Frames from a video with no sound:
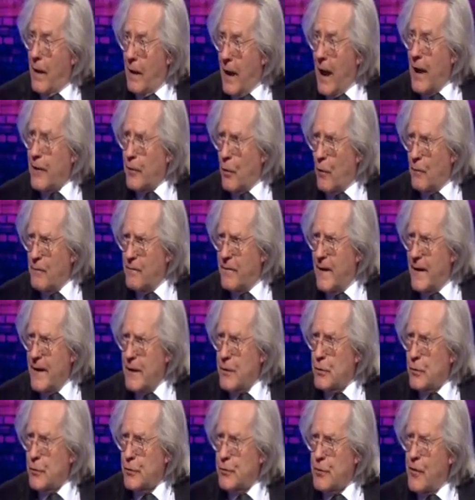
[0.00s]
And on very
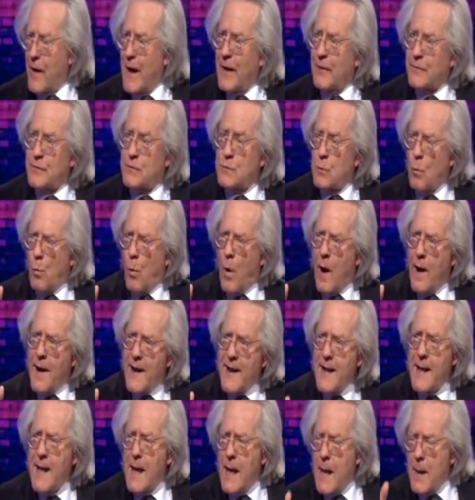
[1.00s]
good grounds.
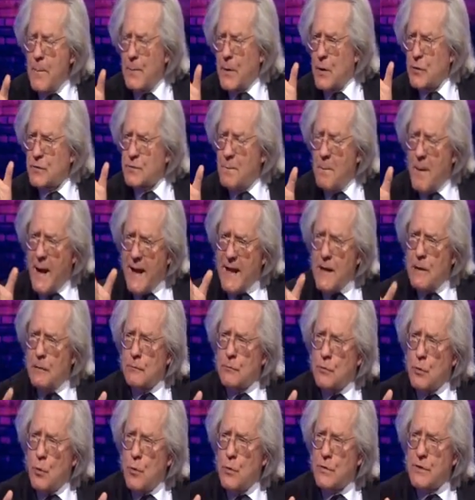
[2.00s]
Why? Because Michael
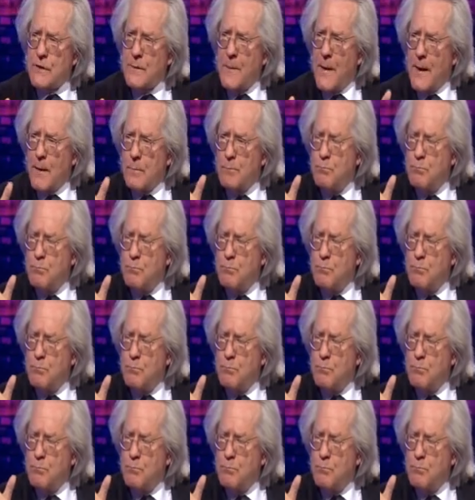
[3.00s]
talks about